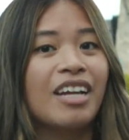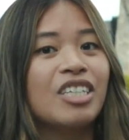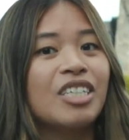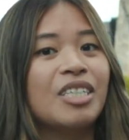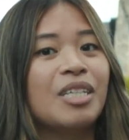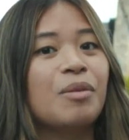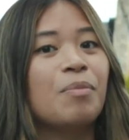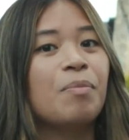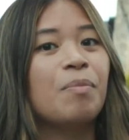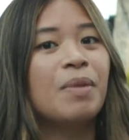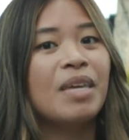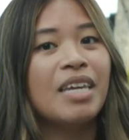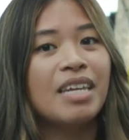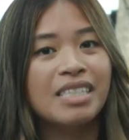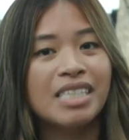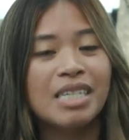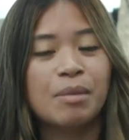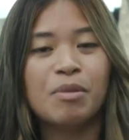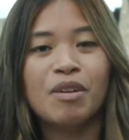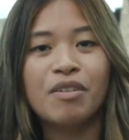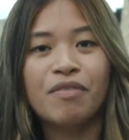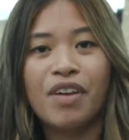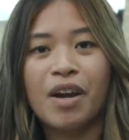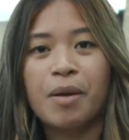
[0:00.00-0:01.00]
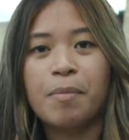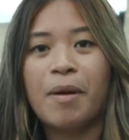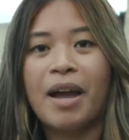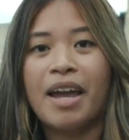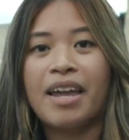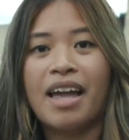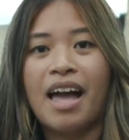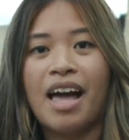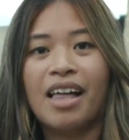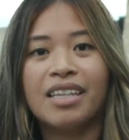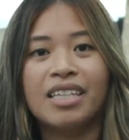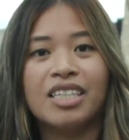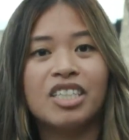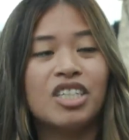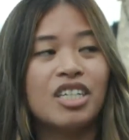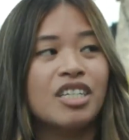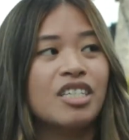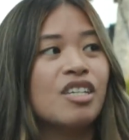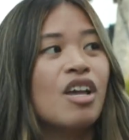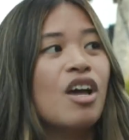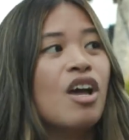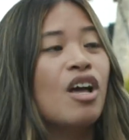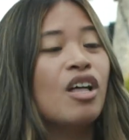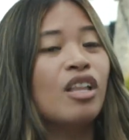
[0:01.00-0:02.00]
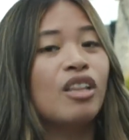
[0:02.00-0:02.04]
actually meet some of our biologists,